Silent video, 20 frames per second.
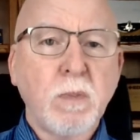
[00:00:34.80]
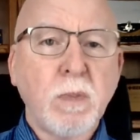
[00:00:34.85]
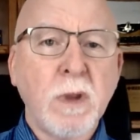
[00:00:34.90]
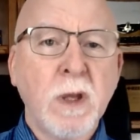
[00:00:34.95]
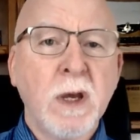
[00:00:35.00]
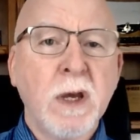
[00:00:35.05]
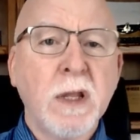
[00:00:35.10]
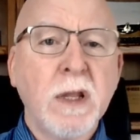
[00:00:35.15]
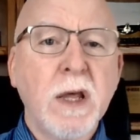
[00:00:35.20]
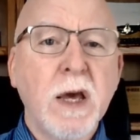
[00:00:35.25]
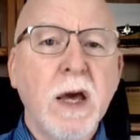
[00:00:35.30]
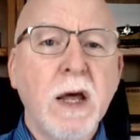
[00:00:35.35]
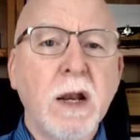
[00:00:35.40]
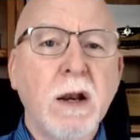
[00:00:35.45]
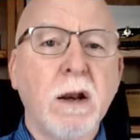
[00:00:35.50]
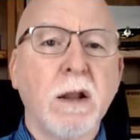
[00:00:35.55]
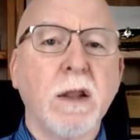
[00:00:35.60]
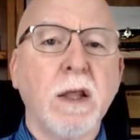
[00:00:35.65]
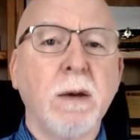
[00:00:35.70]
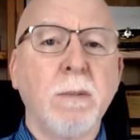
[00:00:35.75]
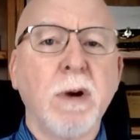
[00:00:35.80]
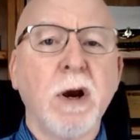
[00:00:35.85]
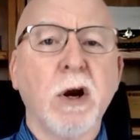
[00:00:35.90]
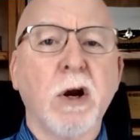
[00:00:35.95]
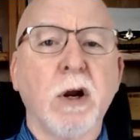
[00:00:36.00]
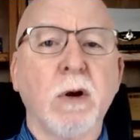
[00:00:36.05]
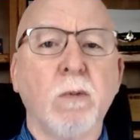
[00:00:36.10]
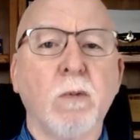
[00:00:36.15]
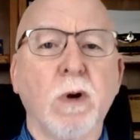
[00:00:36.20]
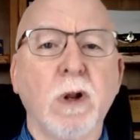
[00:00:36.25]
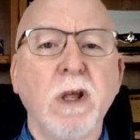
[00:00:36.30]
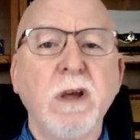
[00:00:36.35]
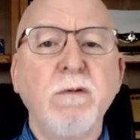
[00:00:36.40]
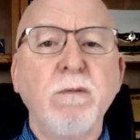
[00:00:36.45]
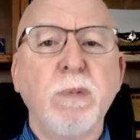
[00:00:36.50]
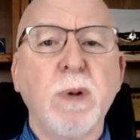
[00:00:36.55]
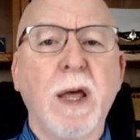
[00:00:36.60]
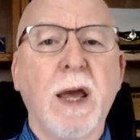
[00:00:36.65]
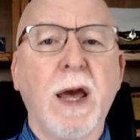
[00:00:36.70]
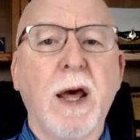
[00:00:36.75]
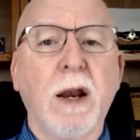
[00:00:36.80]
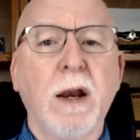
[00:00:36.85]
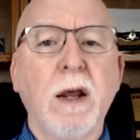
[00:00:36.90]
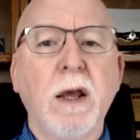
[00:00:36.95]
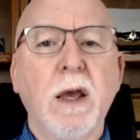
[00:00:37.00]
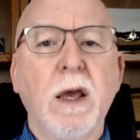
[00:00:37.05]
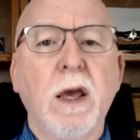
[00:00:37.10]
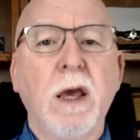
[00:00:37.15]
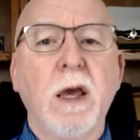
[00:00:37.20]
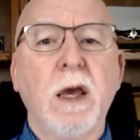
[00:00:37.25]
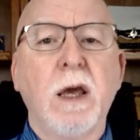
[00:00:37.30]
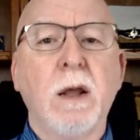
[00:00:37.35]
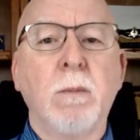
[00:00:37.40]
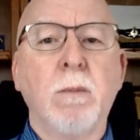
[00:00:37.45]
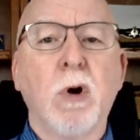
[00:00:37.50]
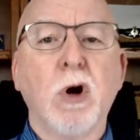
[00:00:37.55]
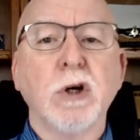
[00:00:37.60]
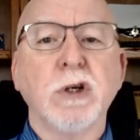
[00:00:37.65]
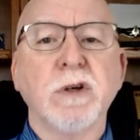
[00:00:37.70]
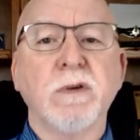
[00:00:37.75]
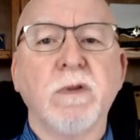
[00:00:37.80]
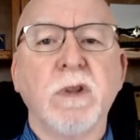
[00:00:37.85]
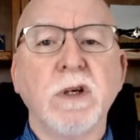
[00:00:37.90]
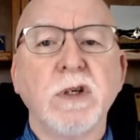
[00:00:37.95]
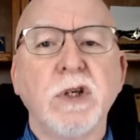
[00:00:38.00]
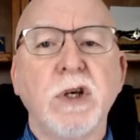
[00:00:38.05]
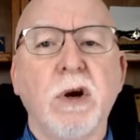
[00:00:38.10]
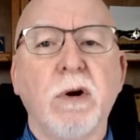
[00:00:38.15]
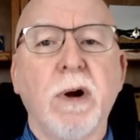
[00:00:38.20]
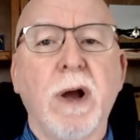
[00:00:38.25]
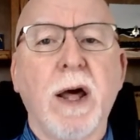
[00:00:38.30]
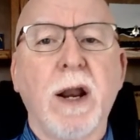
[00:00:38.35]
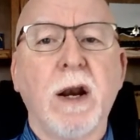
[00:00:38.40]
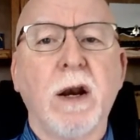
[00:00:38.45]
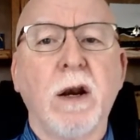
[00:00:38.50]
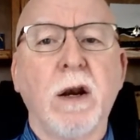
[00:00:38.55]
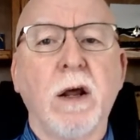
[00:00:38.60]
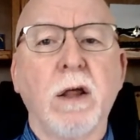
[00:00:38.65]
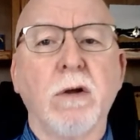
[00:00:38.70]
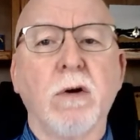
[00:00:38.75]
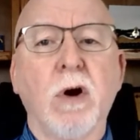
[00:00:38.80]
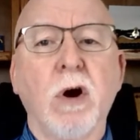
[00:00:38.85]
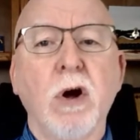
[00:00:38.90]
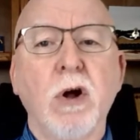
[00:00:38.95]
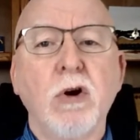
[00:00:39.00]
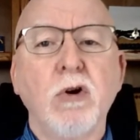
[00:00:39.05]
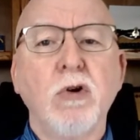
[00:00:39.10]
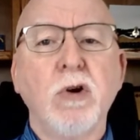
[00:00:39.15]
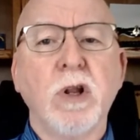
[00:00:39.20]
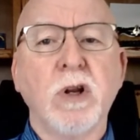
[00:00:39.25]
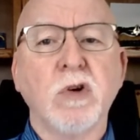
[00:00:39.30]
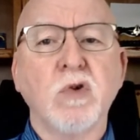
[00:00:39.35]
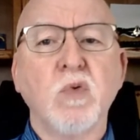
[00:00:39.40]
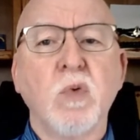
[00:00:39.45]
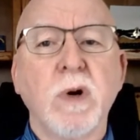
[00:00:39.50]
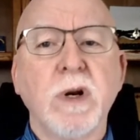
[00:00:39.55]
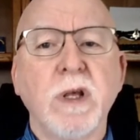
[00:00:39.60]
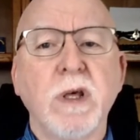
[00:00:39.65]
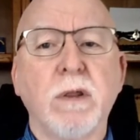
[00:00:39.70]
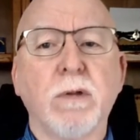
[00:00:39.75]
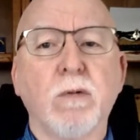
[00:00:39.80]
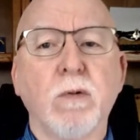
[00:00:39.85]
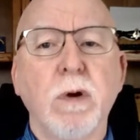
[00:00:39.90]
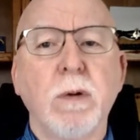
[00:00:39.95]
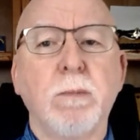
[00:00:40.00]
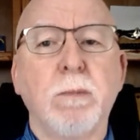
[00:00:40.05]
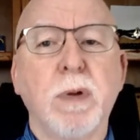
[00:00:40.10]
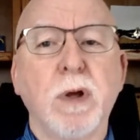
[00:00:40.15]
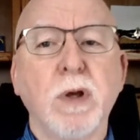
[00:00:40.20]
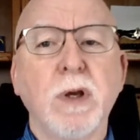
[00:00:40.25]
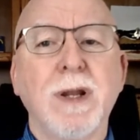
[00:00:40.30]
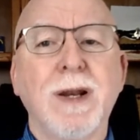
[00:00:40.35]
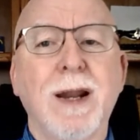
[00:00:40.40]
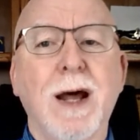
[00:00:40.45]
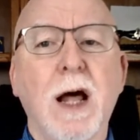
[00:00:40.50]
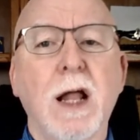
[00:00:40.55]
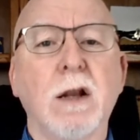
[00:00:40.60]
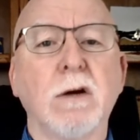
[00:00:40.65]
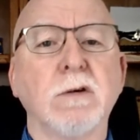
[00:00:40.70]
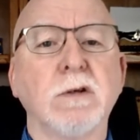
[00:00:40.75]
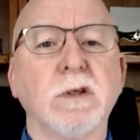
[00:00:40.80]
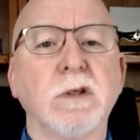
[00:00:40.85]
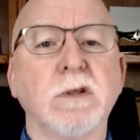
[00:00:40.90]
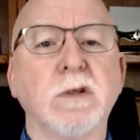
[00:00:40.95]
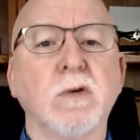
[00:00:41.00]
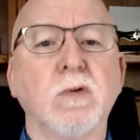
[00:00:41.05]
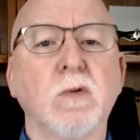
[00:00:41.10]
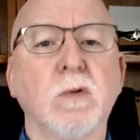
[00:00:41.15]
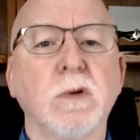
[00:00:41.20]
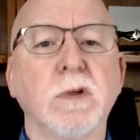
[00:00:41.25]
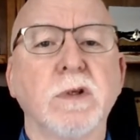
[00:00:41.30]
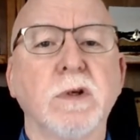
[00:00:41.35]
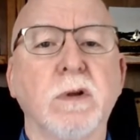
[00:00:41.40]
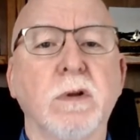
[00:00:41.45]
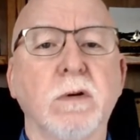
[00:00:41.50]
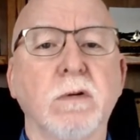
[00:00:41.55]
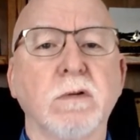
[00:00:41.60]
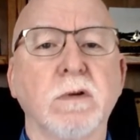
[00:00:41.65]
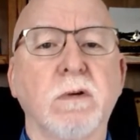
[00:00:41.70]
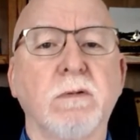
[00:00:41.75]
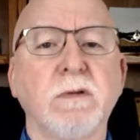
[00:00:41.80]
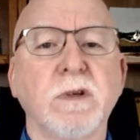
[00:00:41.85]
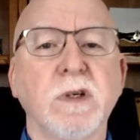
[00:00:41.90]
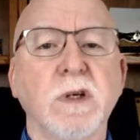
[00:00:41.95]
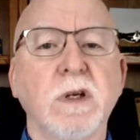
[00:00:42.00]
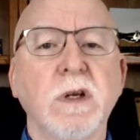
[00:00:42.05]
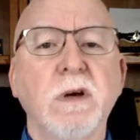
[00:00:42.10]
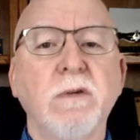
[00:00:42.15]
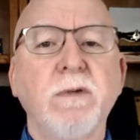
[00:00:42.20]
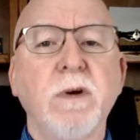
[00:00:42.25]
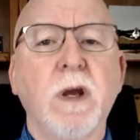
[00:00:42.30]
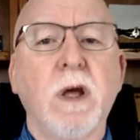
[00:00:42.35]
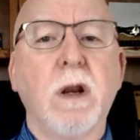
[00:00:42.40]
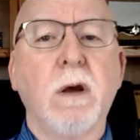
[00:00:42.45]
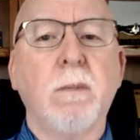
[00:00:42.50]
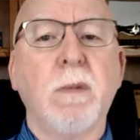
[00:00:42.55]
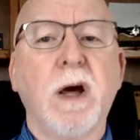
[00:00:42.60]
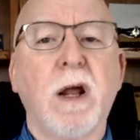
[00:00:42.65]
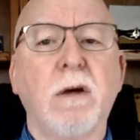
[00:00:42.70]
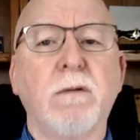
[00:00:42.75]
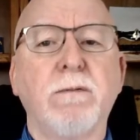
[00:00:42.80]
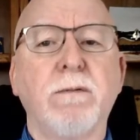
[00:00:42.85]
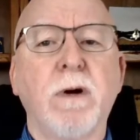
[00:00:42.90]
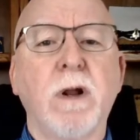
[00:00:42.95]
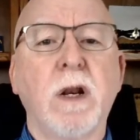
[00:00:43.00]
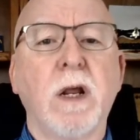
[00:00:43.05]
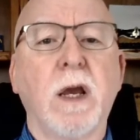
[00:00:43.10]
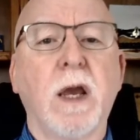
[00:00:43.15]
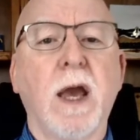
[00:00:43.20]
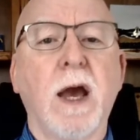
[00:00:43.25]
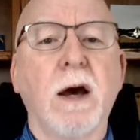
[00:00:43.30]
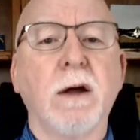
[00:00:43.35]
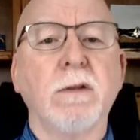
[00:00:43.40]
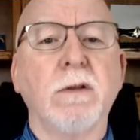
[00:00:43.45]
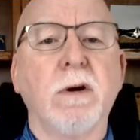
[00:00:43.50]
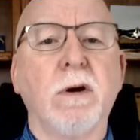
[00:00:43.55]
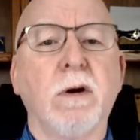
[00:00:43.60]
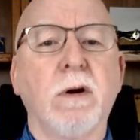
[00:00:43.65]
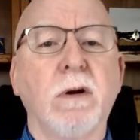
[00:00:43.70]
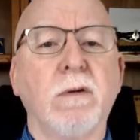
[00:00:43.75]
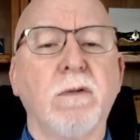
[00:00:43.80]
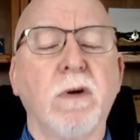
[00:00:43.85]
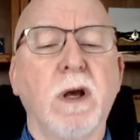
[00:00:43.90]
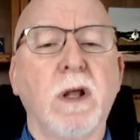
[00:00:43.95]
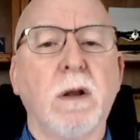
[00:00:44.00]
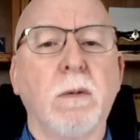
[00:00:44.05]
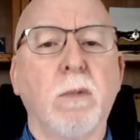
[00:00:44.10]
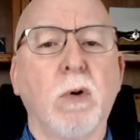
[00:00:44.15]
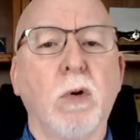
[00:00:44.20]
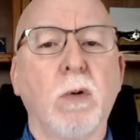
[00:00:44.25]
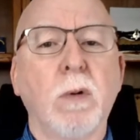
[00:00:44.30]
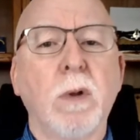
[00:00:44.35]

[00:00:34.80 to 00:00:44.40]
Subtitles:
And then the American Relief Plan in March of this year added another $123 billion to schools. So there's a significant amount of funding out there and available.